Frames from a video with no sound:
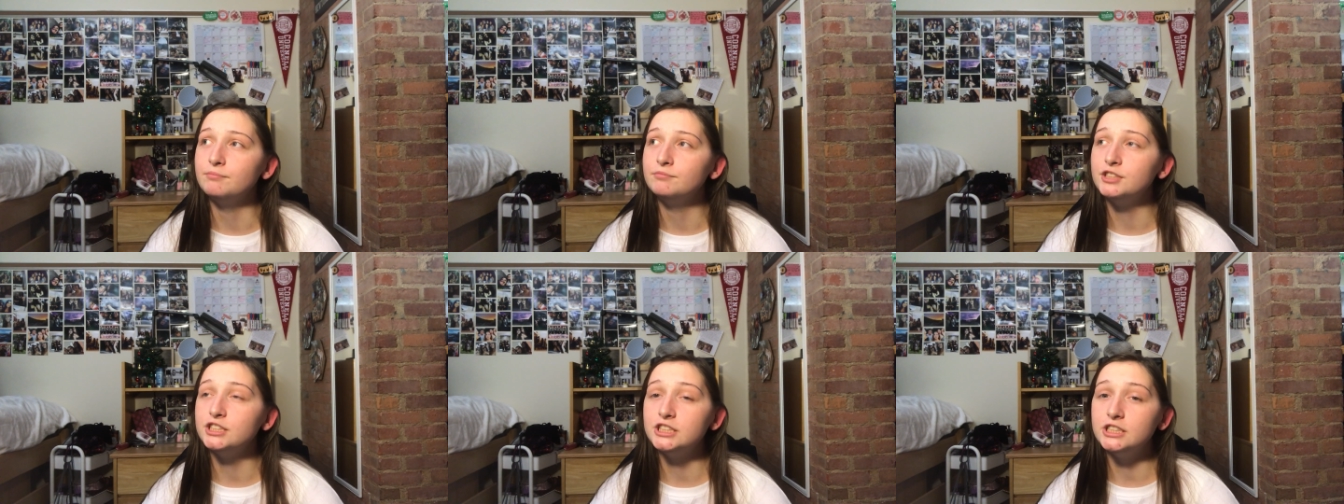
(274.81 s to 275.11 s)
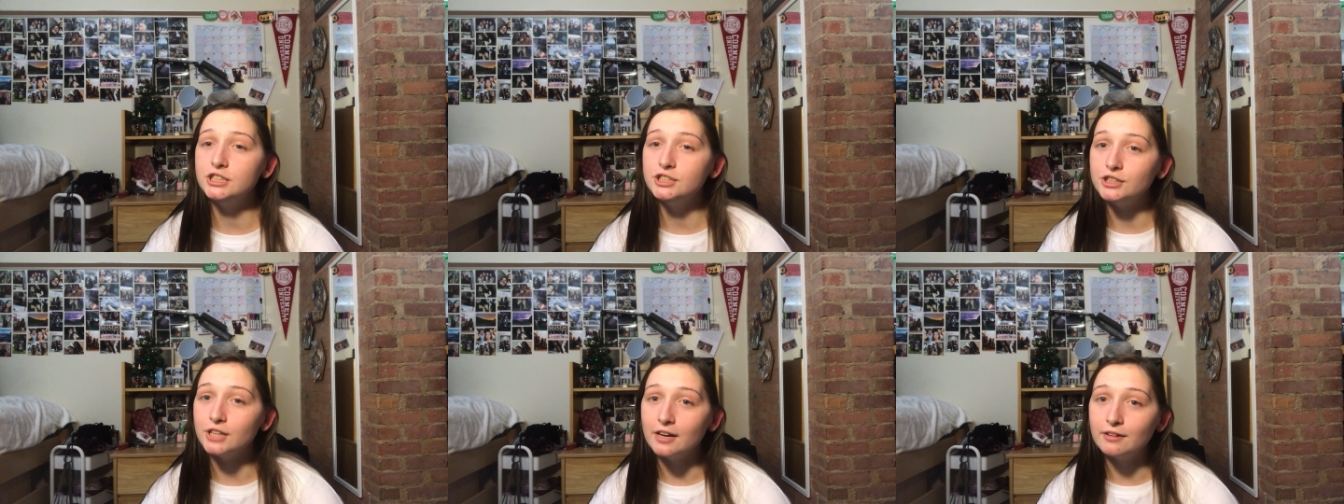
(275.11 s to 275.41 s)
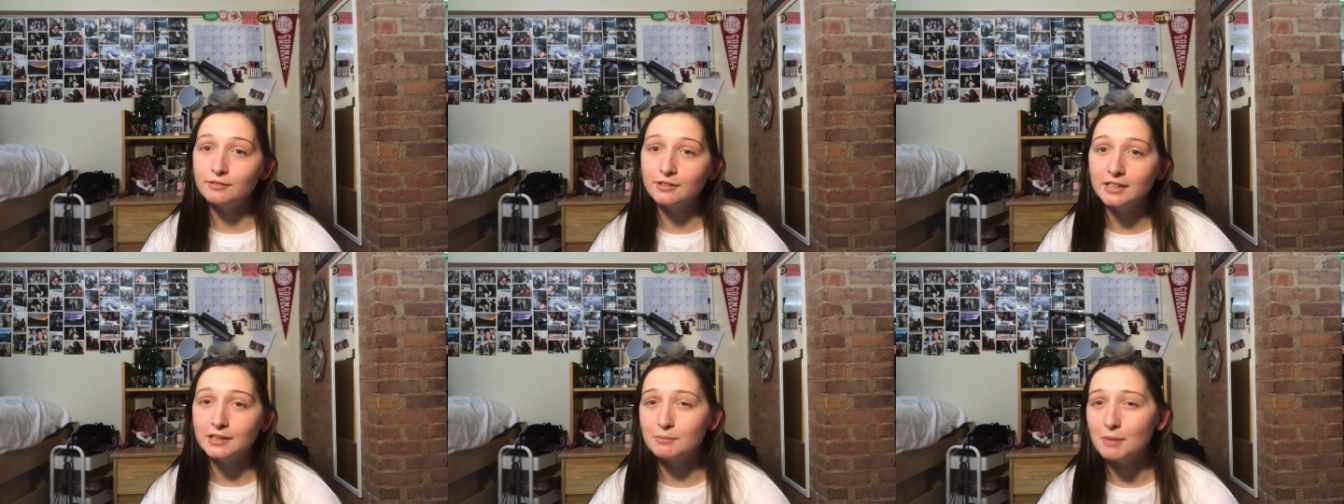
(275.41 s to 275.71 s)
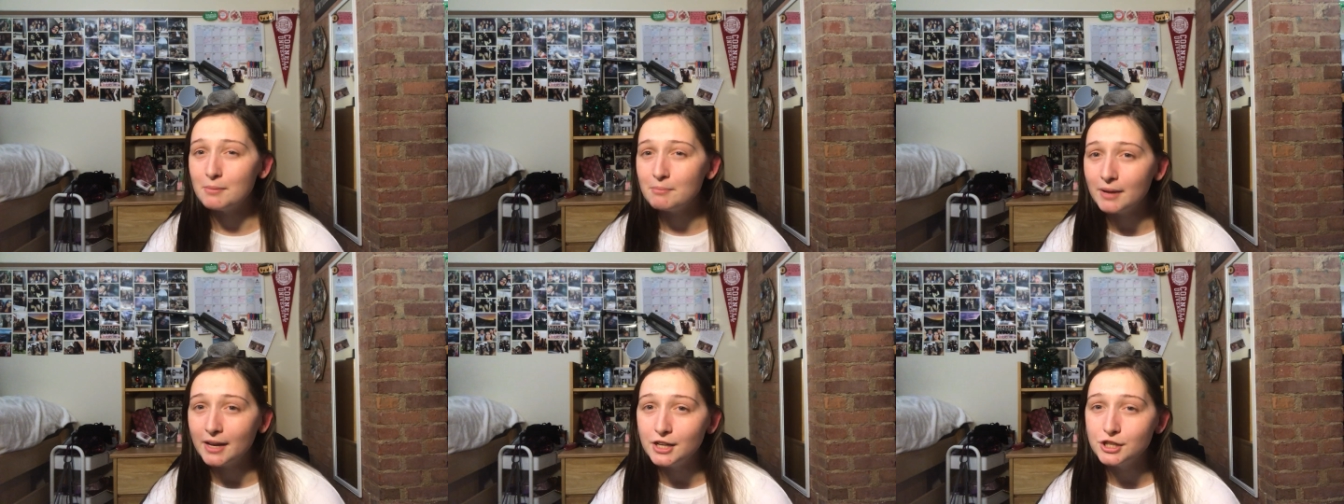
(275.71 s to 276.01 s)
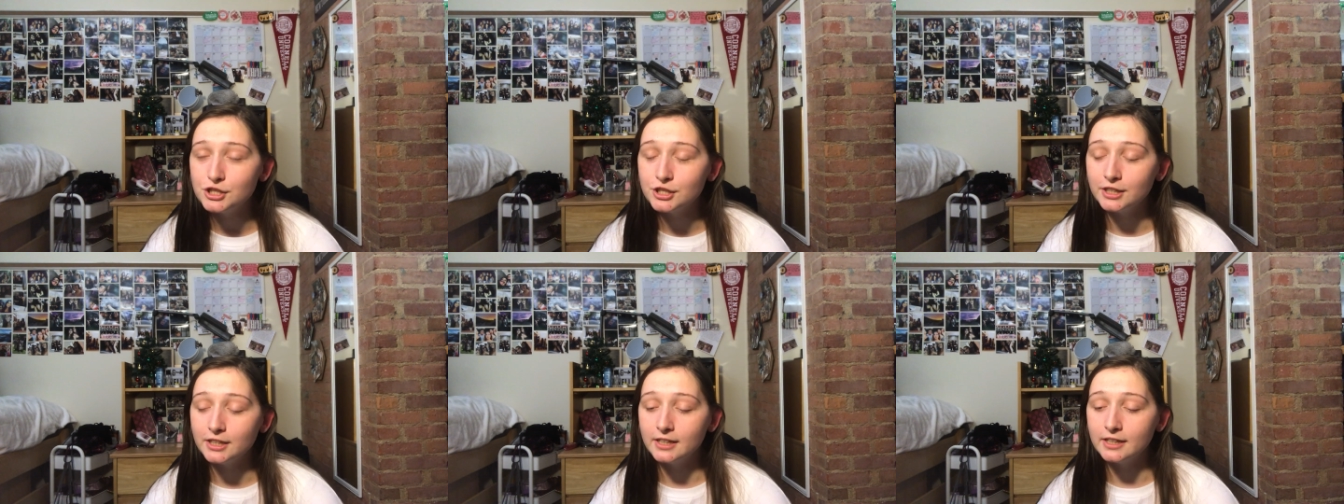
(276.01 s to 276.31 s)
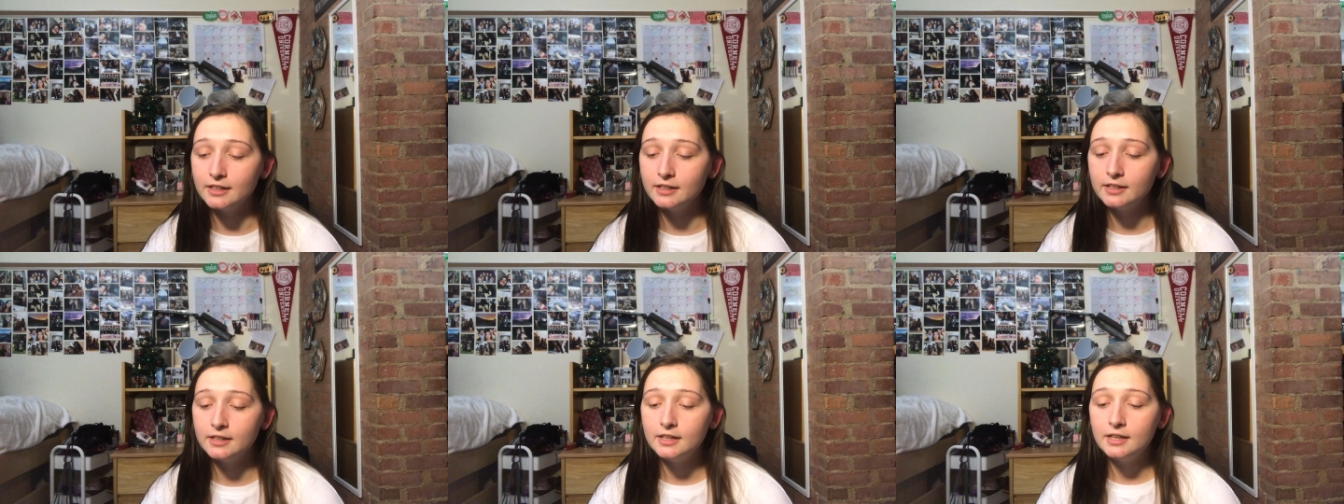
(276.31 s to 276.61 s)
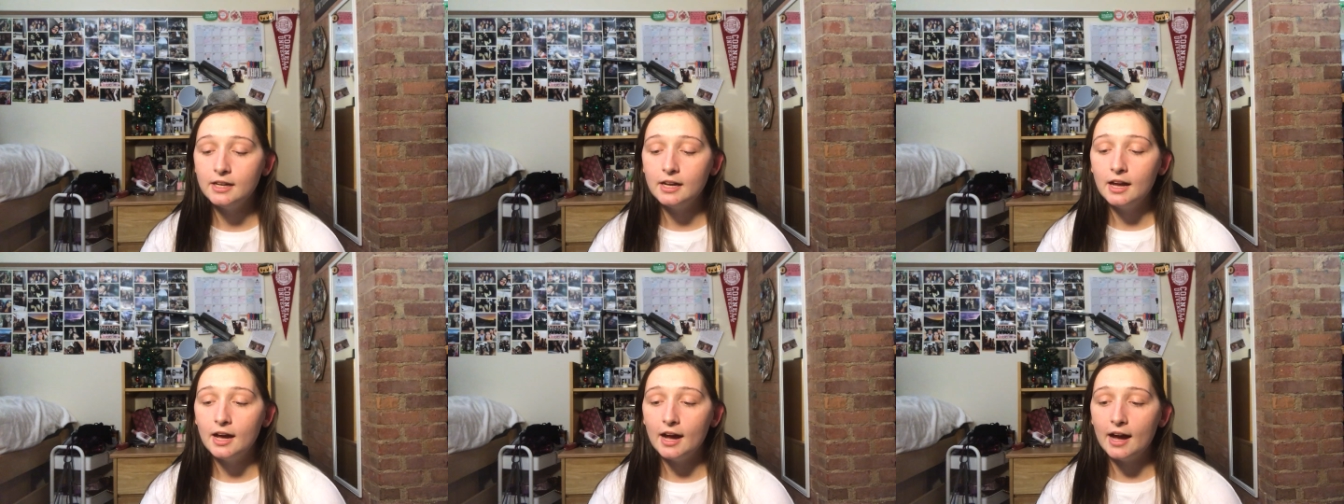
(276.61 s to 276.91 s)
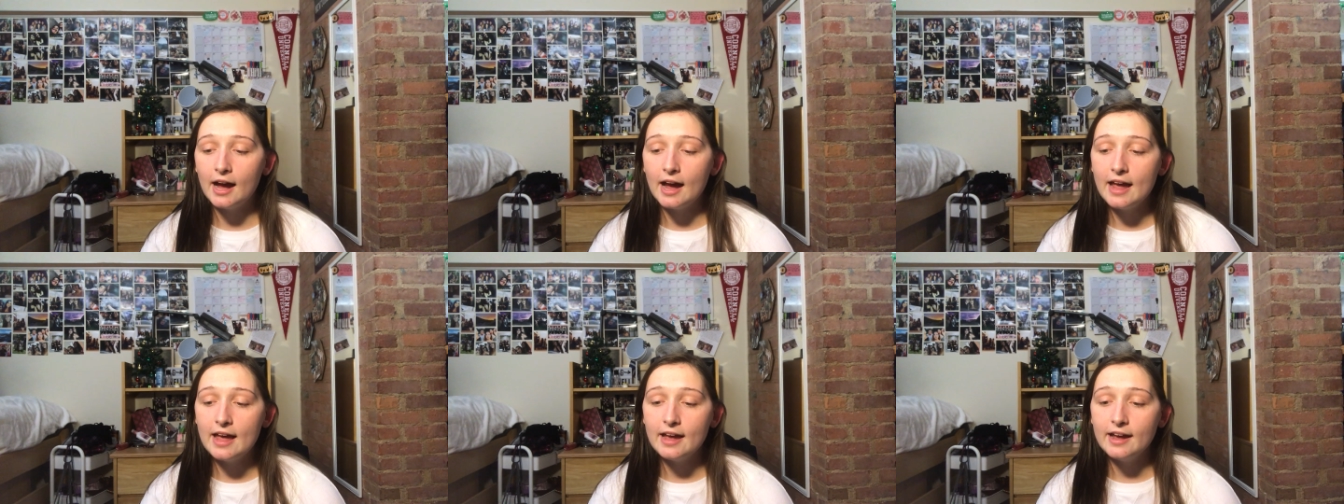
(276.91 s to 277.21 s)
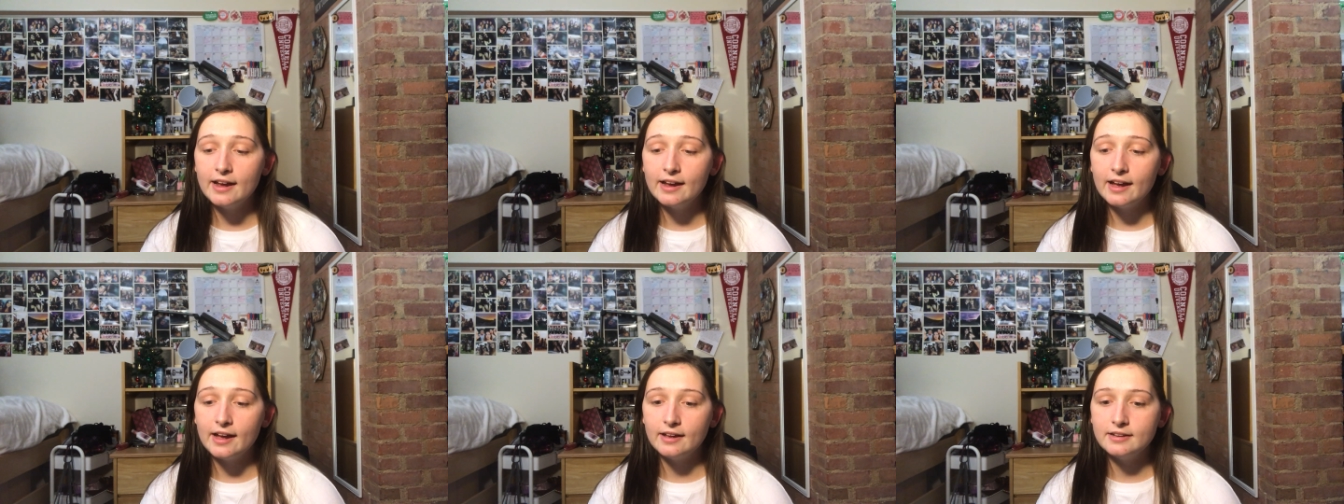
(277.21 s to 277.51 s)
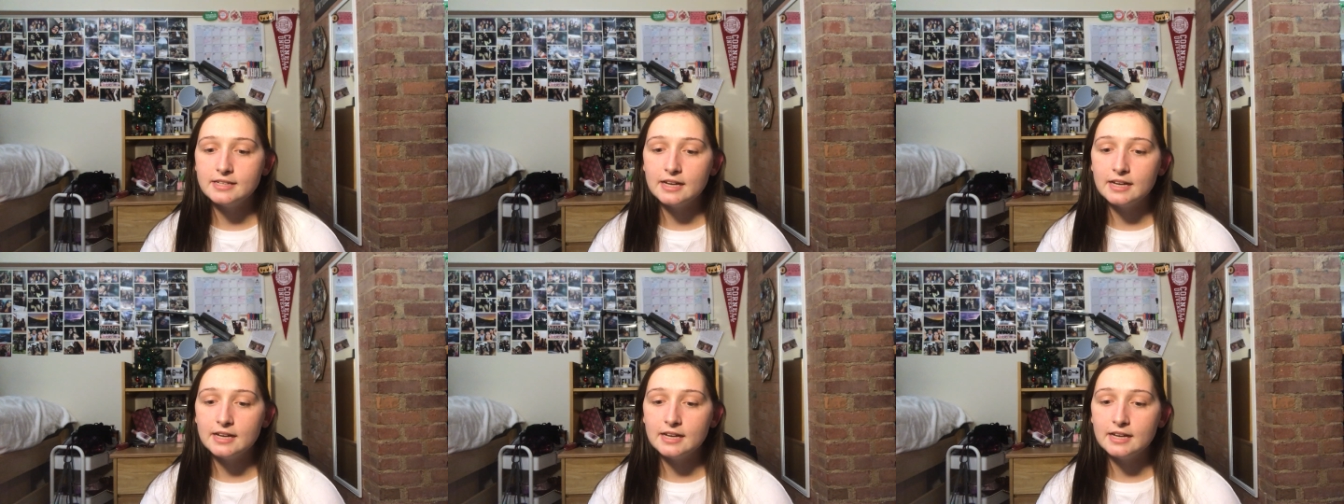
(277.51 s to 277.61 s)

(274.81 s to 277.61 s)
Just in general in my major, I